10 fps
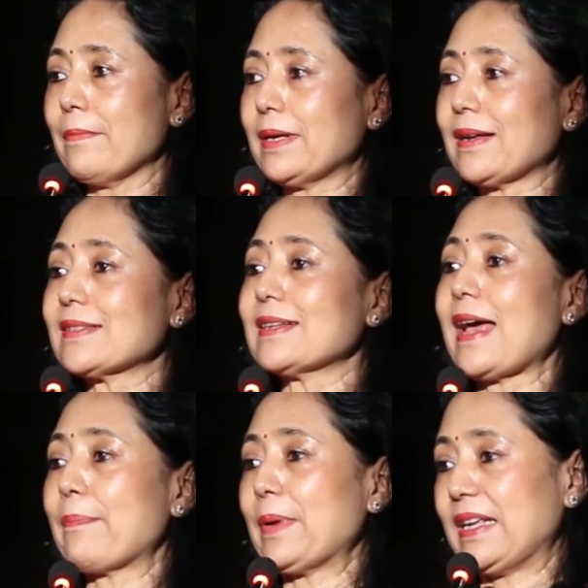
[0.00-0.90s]
But does it
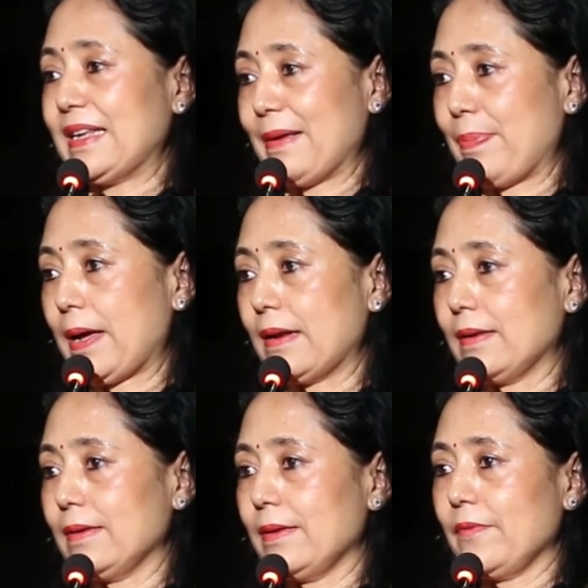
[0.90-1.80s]
happen in
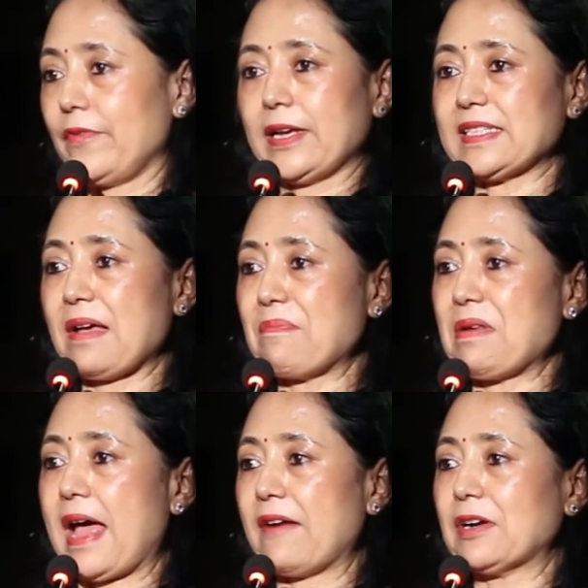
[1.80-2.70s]
Nepal? For
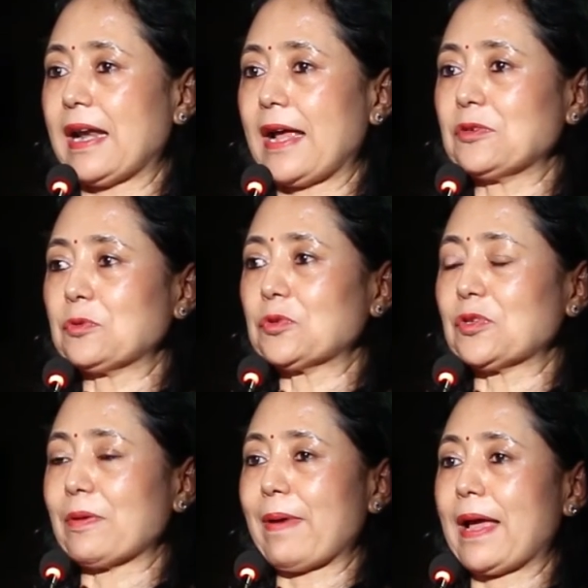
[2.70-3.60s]
example, I would like to go
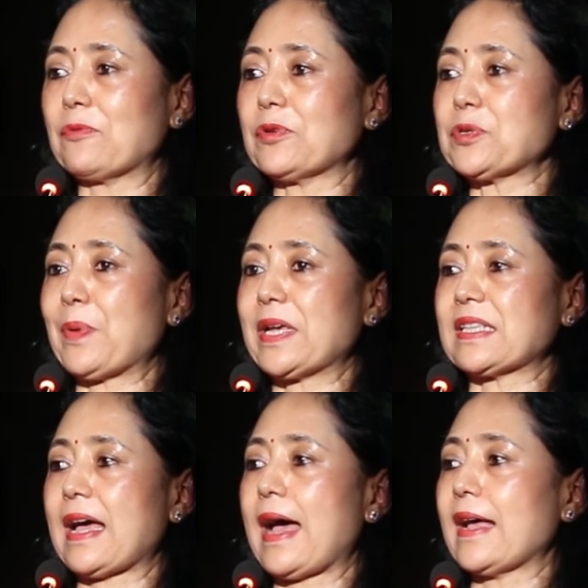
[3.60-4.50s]
to the bank which
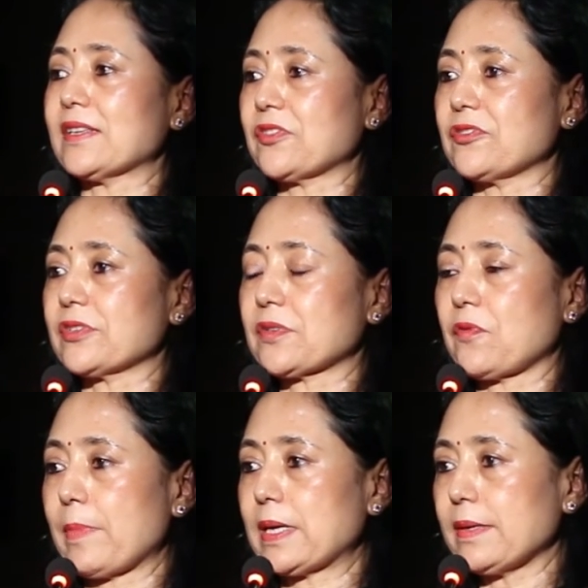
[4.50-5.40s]
pays the highest interest
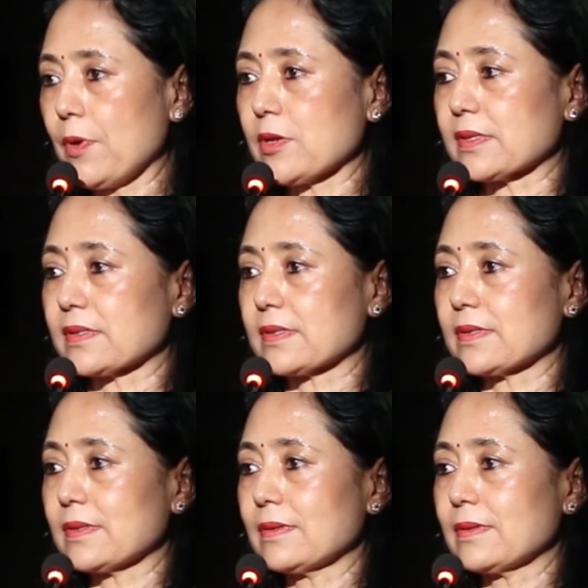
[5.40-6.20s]
for my deposits.